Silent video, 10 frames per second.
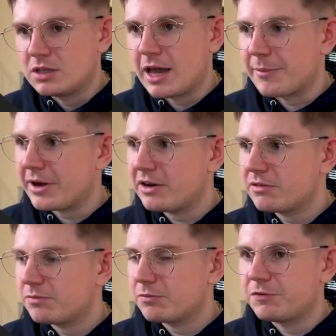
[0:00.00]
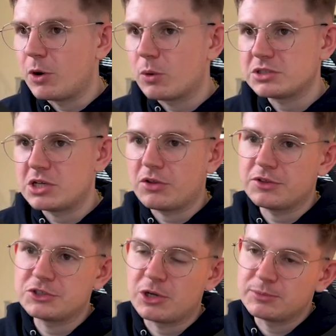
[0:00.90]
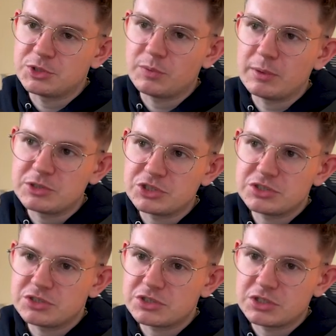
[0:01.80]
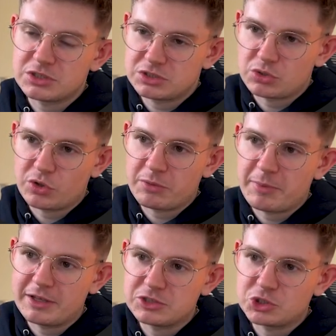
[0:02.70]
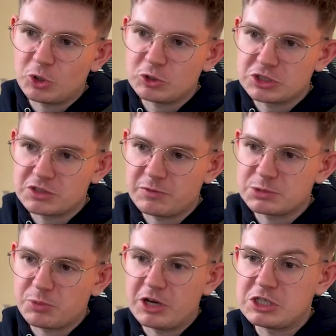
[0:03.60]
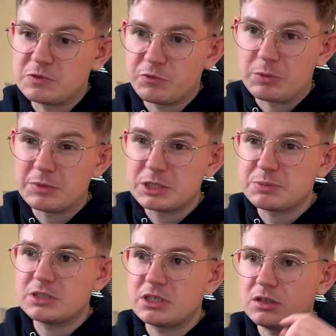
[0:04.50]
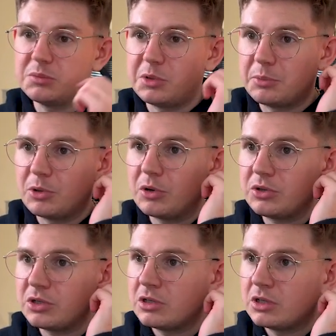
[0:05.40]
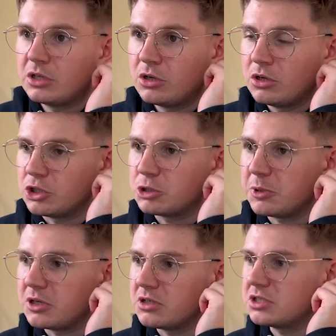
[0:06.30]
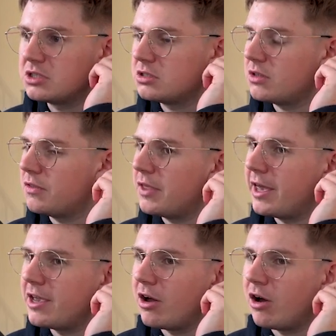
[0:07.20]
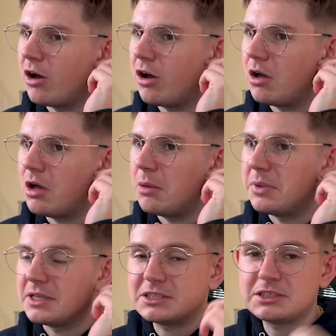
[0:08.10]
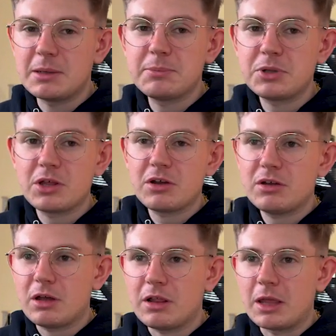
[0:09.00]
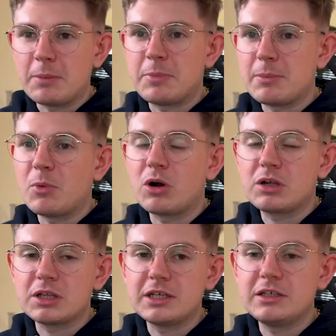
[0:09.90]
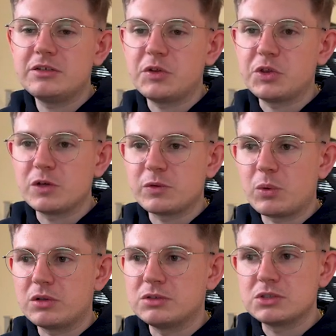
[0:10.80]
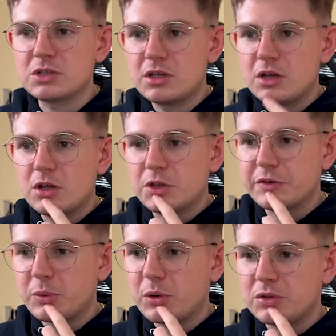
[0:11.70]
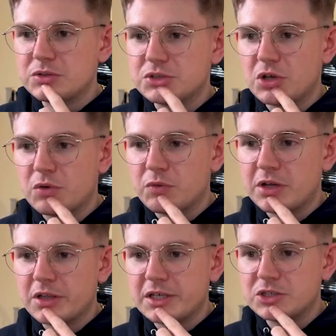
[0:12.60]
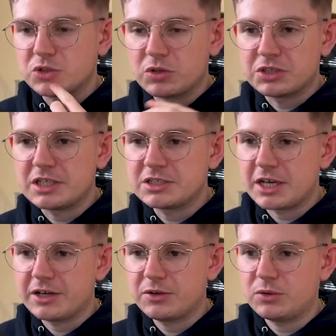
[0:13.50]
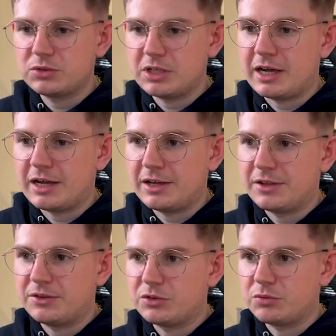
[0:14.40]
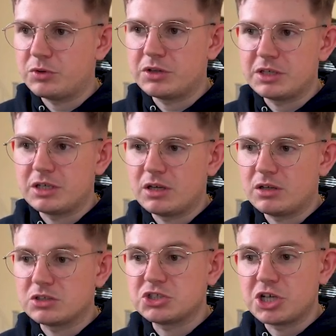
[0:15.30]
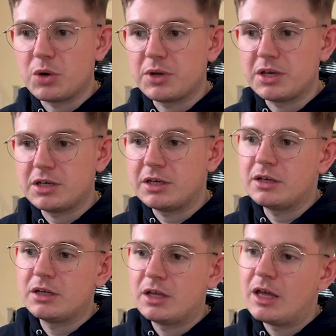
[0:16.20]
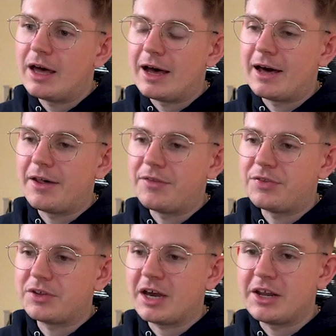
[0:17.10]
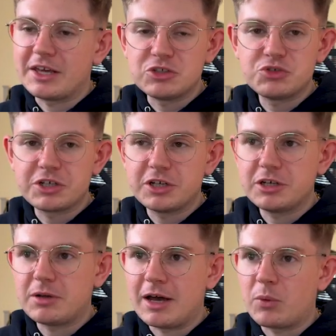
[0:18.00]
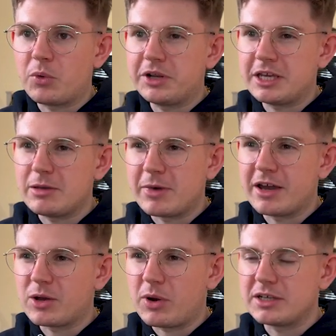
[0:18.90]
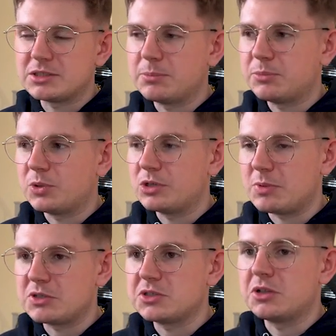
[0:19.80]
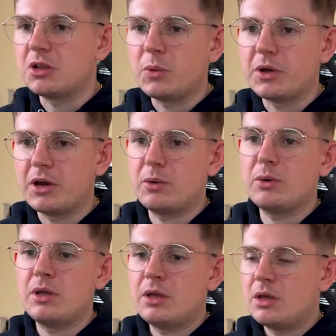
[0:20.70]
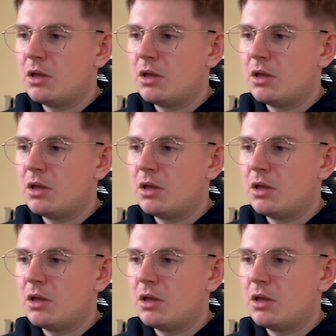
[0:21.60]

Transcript: yeah, I'm kind of focusing on the top two images as sort of the main sources of inspiration from this particular mood board. Just because they are a bit simpler, a bit more clean than the other ones. The other ones are really sort of detailed and really showy and kind of intricate, and I want to keep mine quite simple, especially the logo.